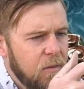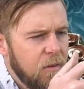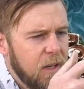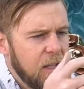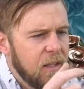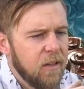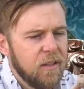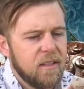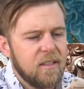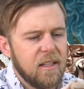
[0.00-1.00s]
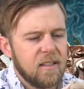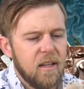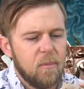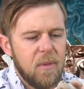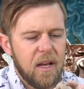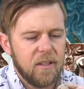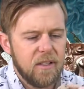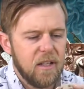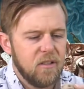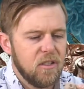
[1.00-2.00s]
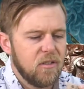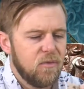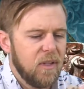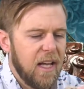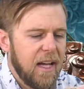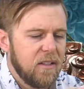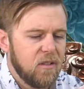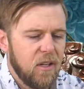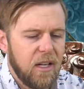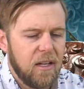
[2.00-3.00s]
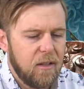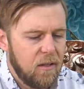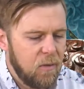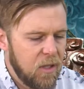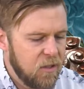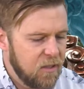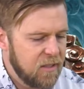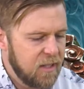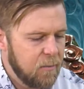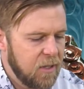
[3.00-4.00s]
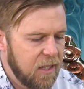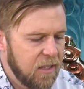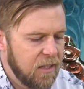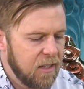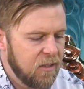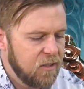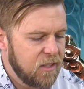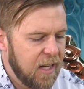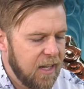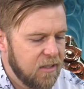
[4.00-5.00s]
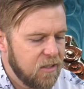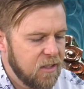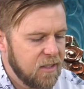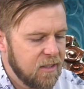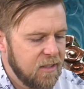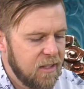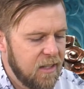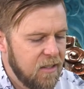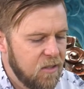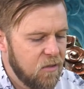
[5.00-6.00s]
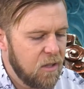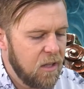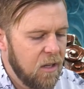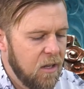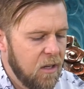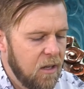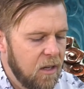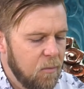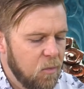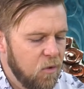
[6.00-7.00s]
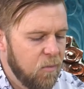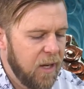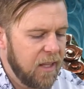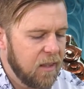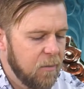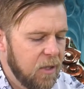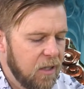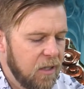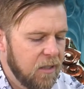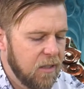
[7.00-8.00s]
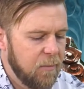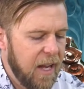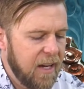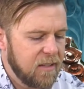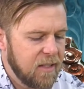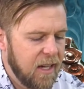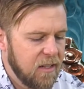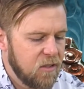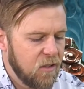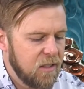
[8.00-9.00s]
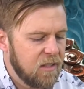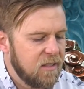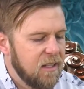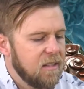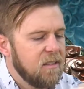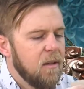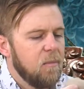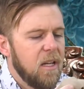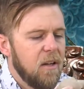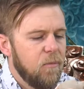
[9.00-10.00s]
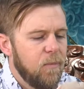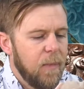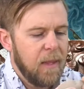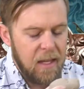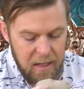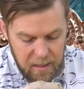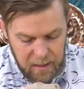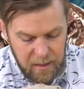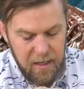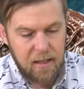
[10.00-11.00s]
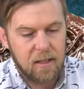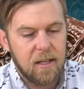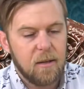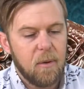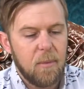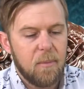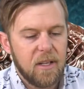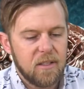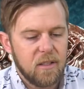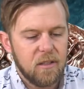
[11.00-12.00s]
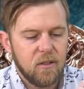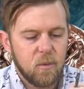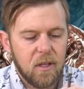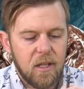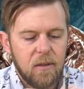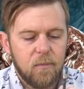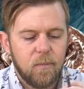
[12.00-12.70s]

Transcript: right there. It sticks up now, it's not just flat. So I'm going to do the same thing on the other side so you can see it, and I just kind of move my thumb along the back side so it sticks up now. And then I can take my pencil as well,